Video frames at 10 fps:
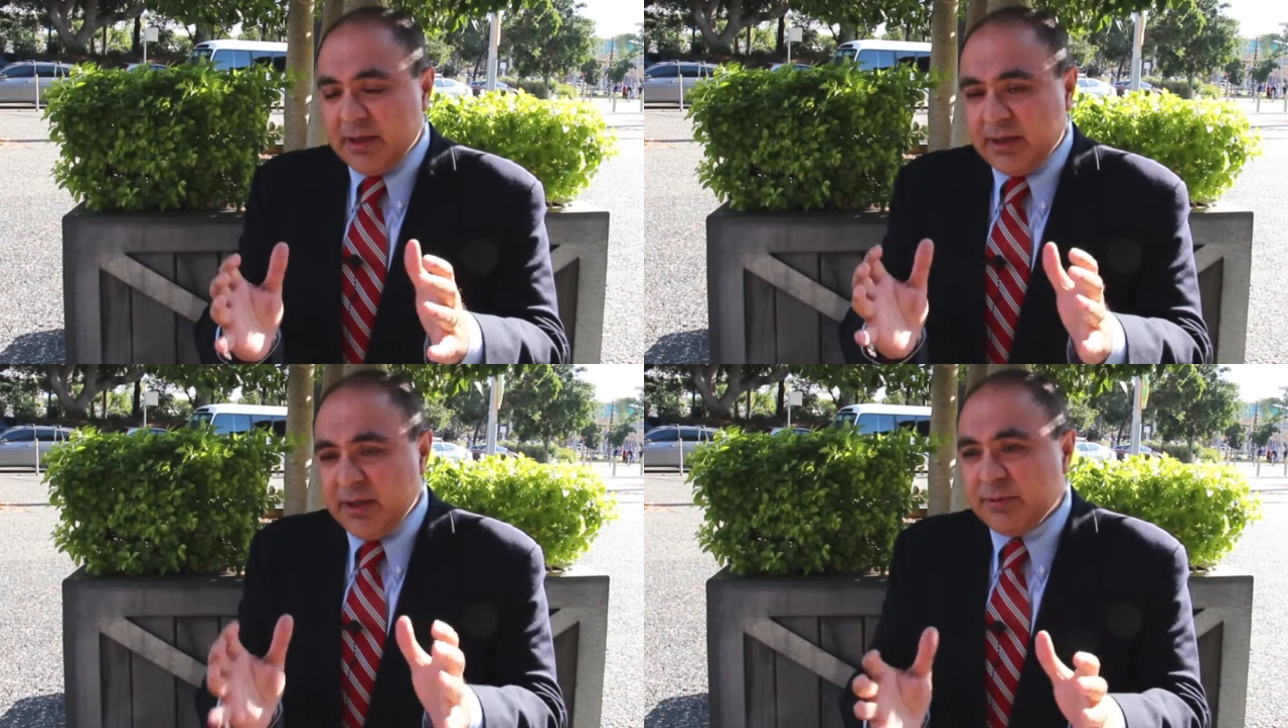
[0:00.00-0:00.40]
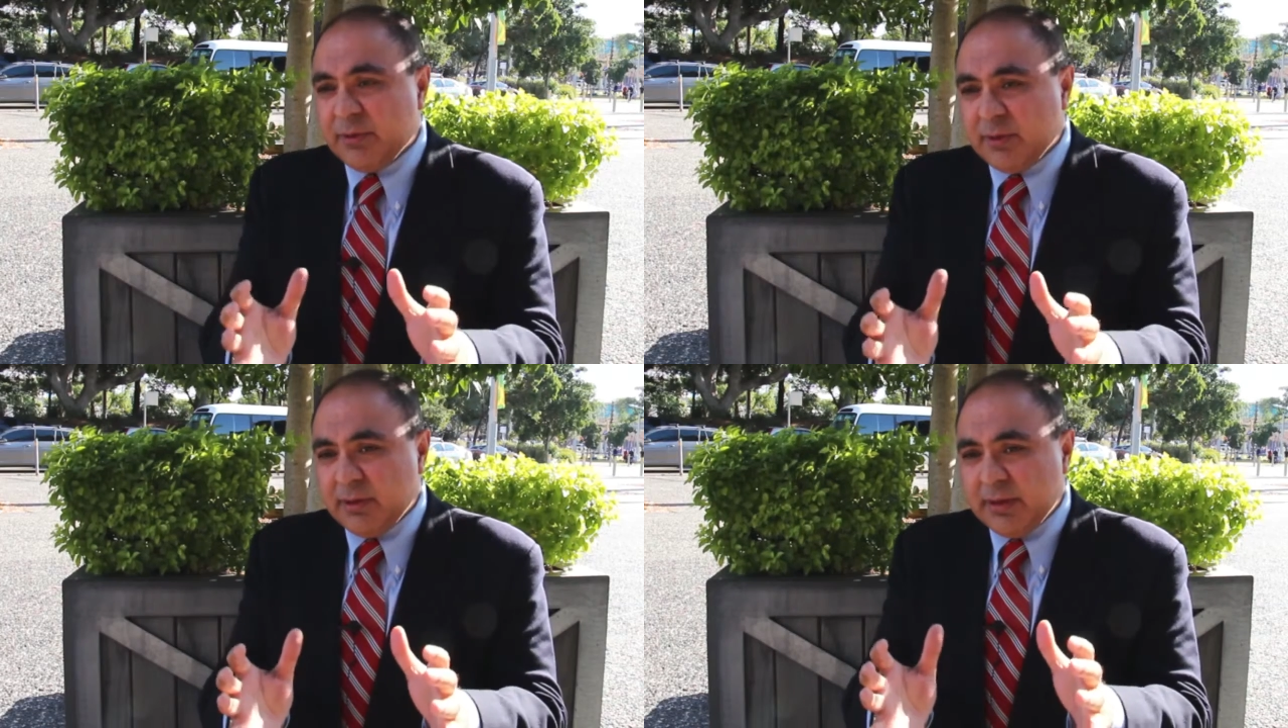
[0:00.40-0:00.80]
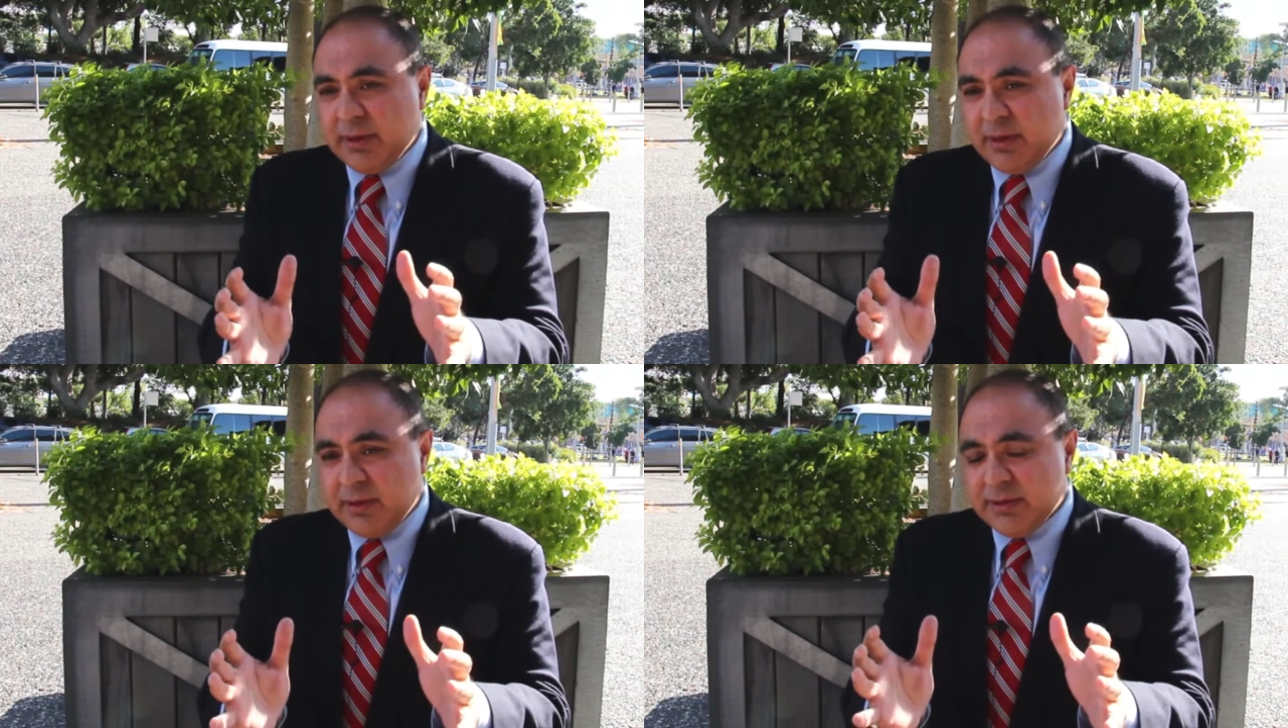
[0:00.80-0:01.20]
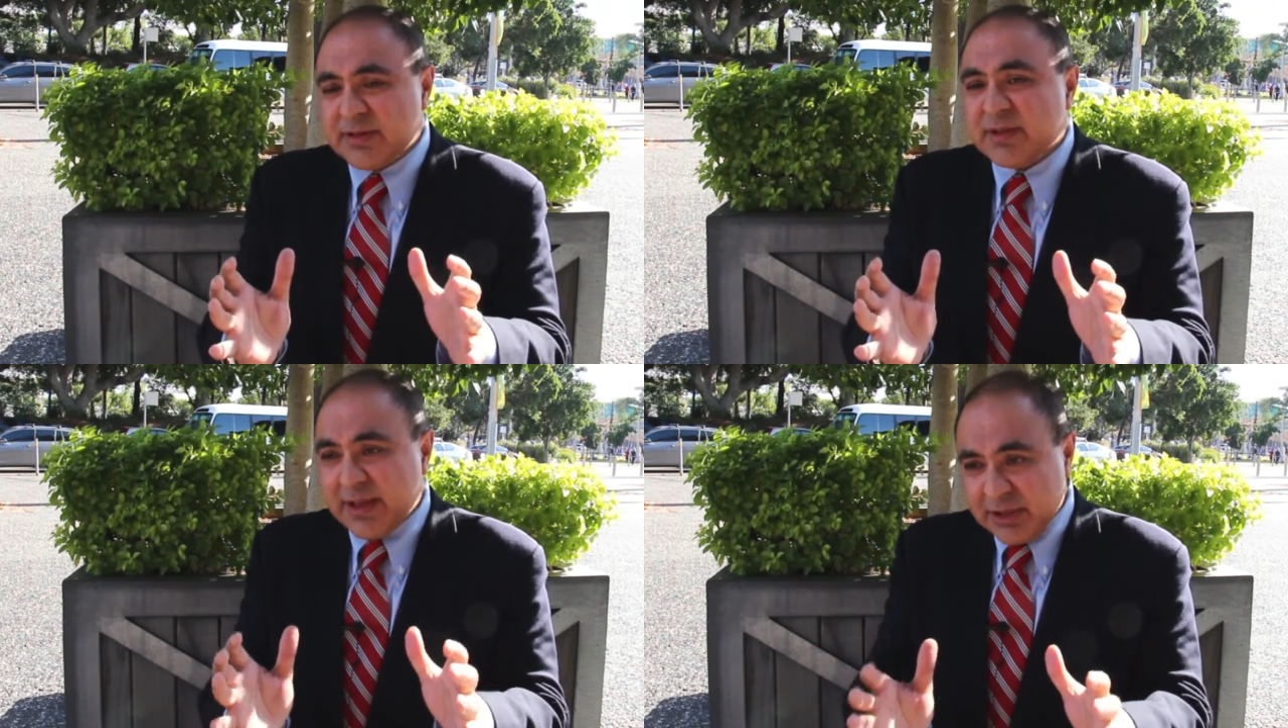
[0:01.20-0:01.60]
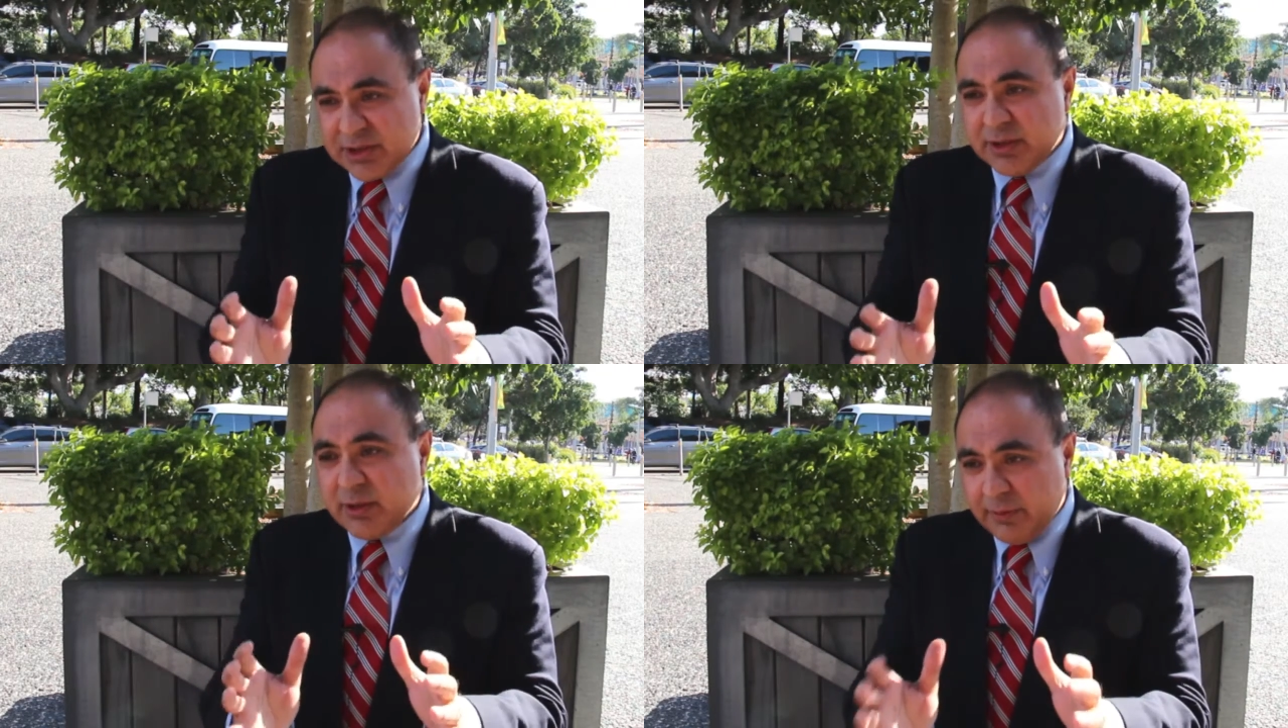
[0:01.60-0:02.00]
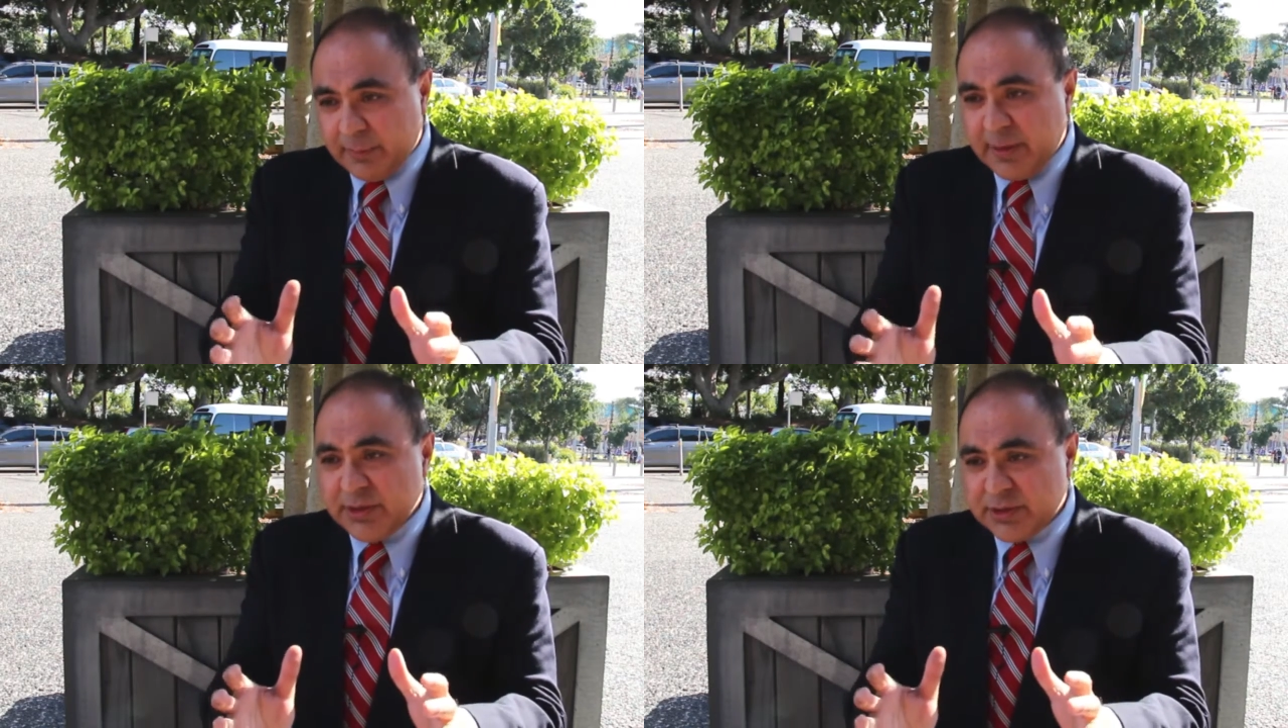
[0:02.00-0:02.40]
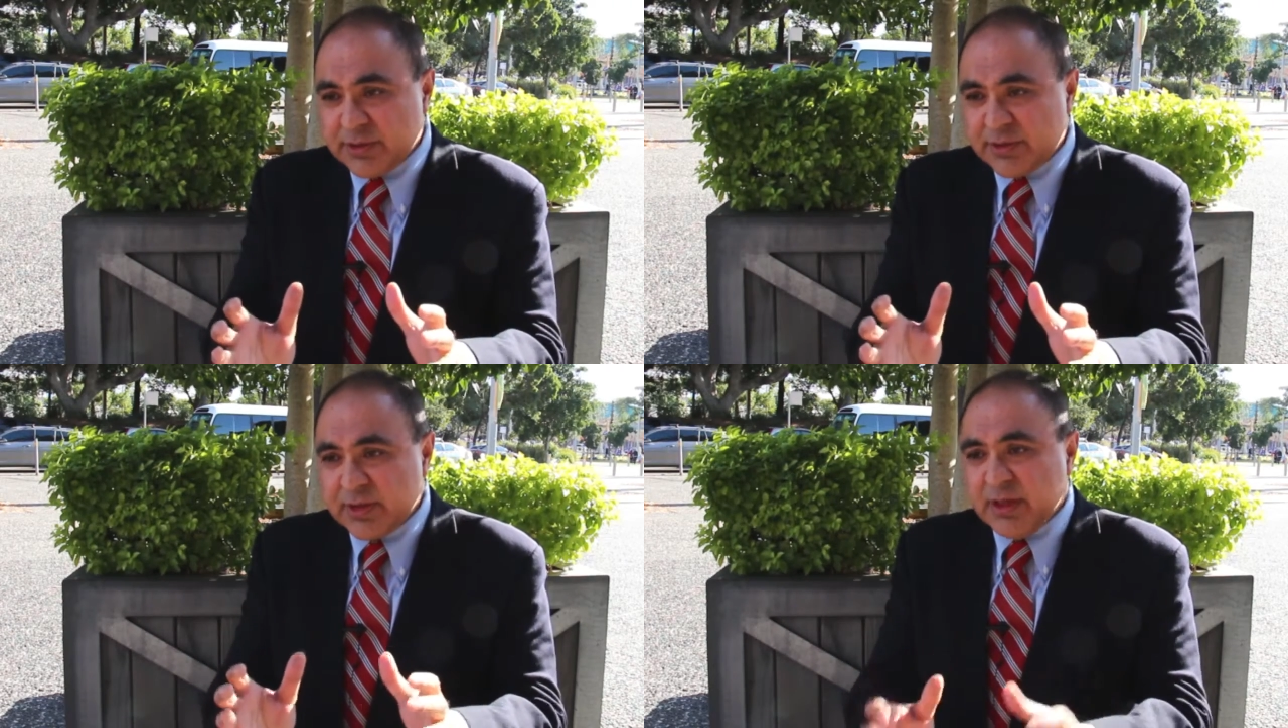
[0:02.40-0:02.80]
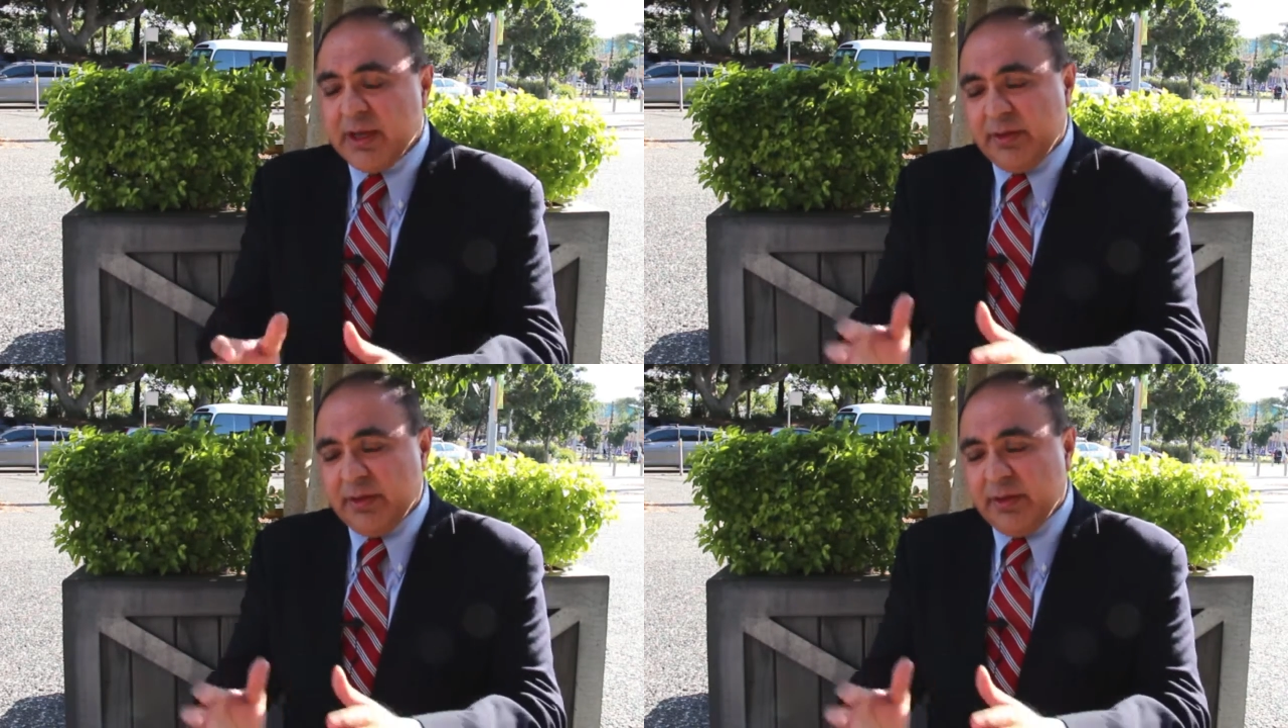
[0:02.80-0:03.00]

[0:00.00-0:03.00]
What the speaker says: careful selection of patients,